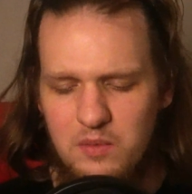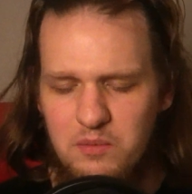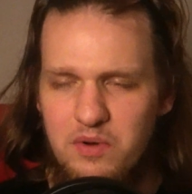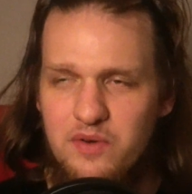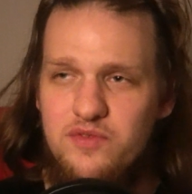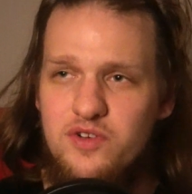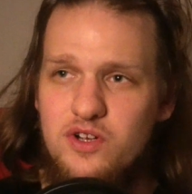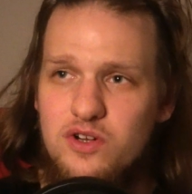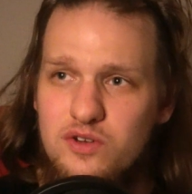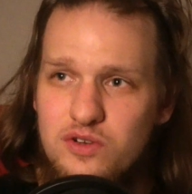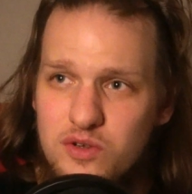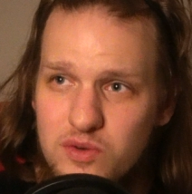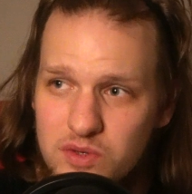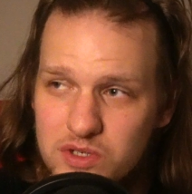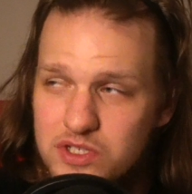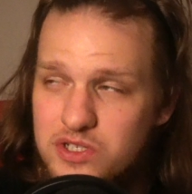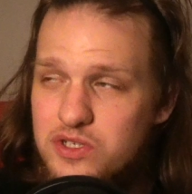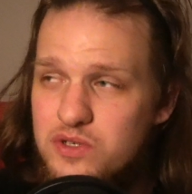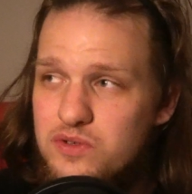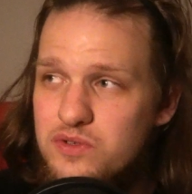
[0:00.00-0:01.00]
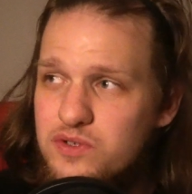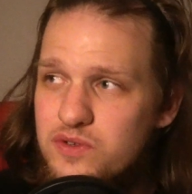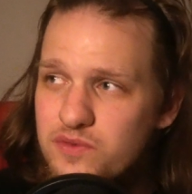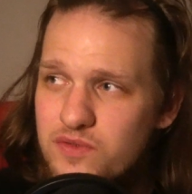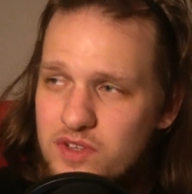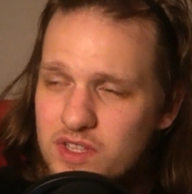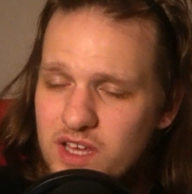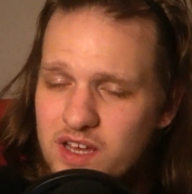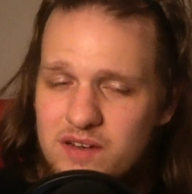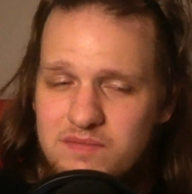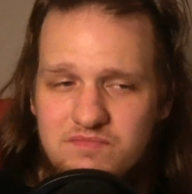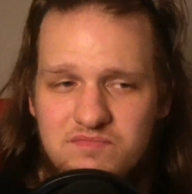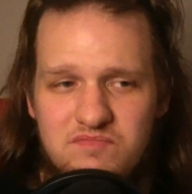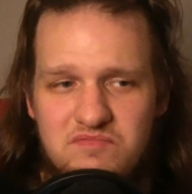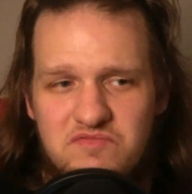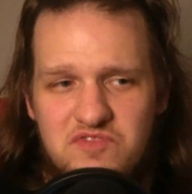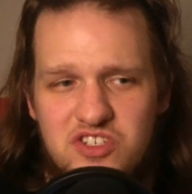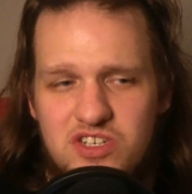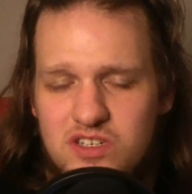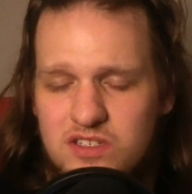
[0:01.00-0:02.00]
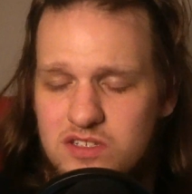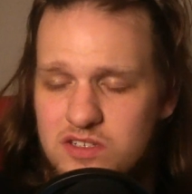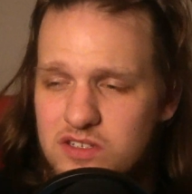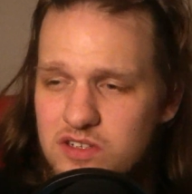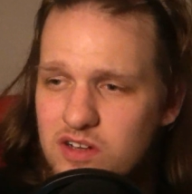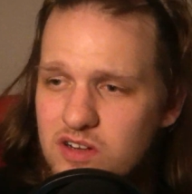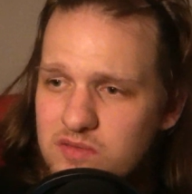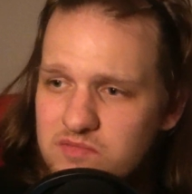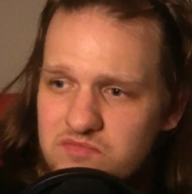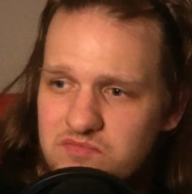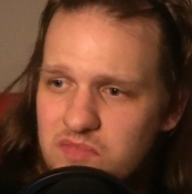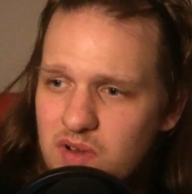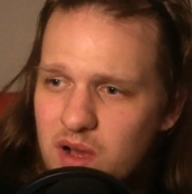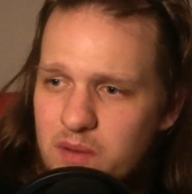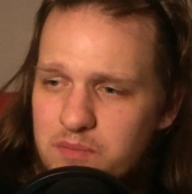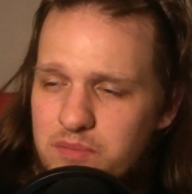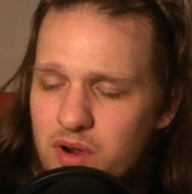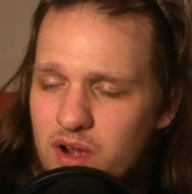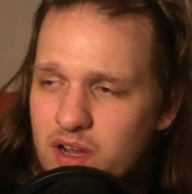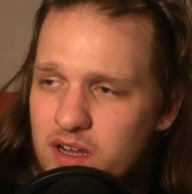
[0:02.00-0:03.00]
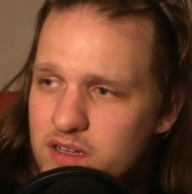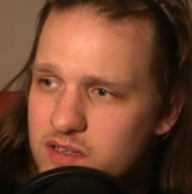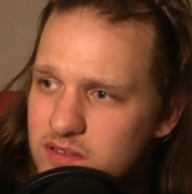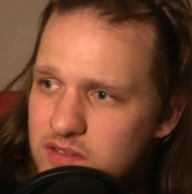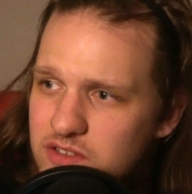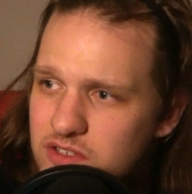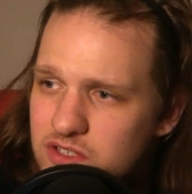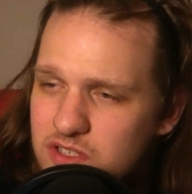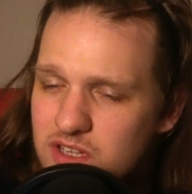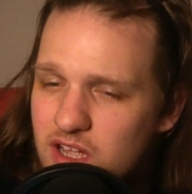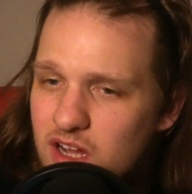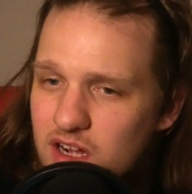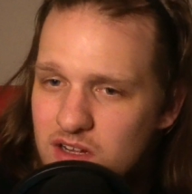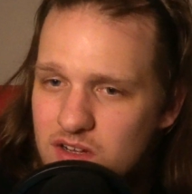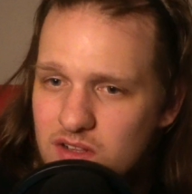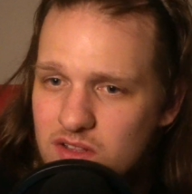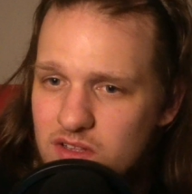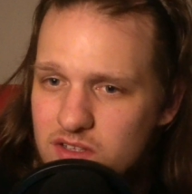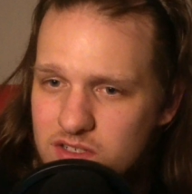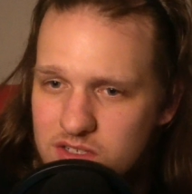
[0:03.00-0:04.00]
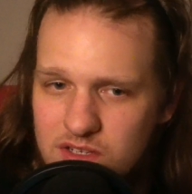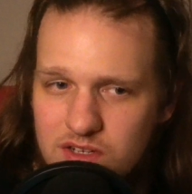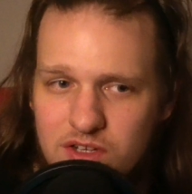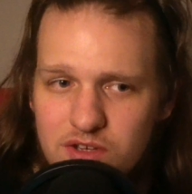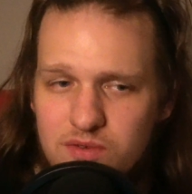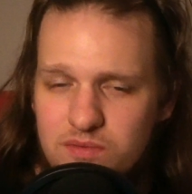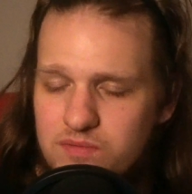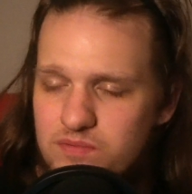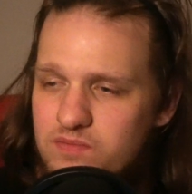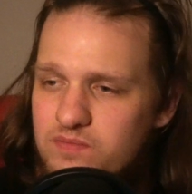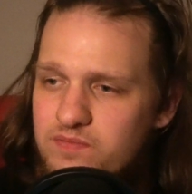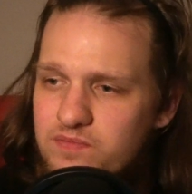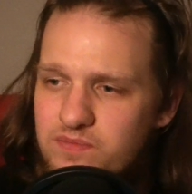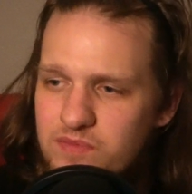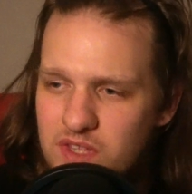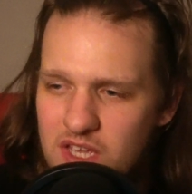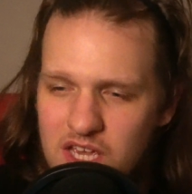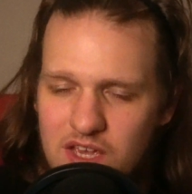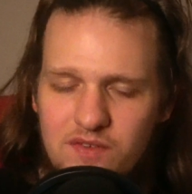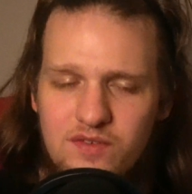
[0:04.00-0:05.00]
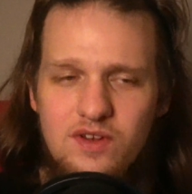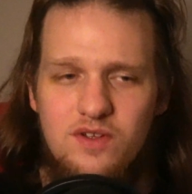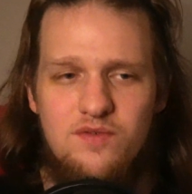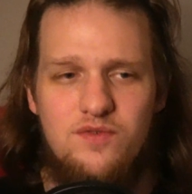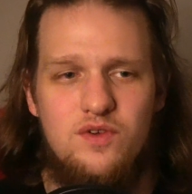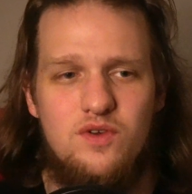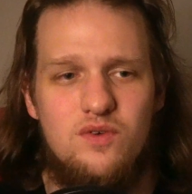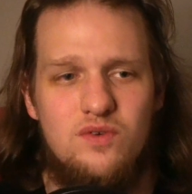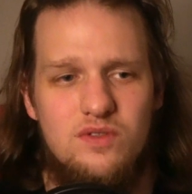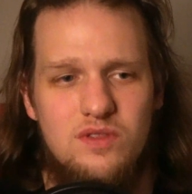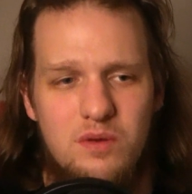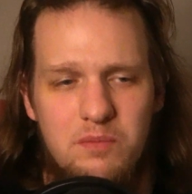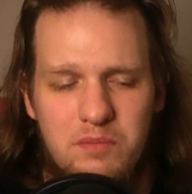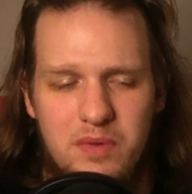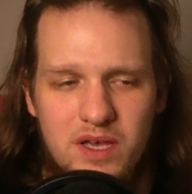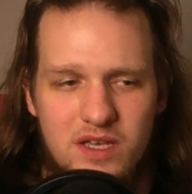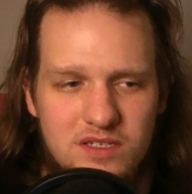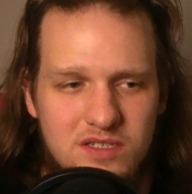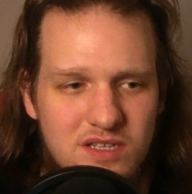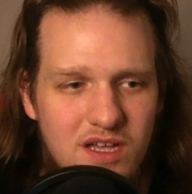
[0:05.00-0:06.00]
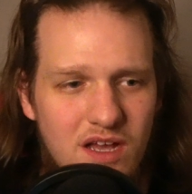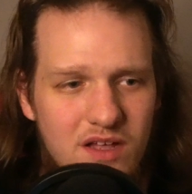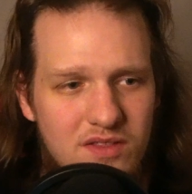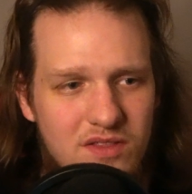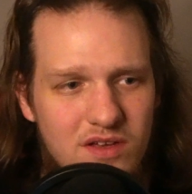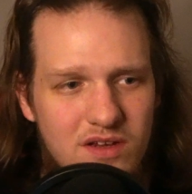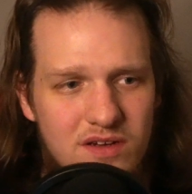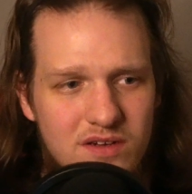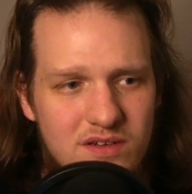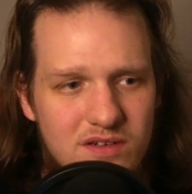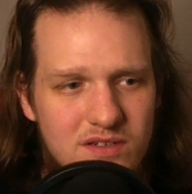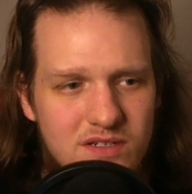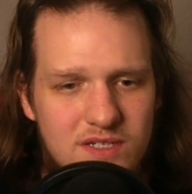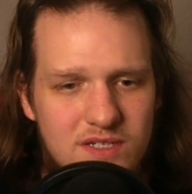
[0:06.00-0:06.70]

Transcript: But if you're going to do exclusively that, chances are I'm probably just not going to listen to you, even if you're the best out there.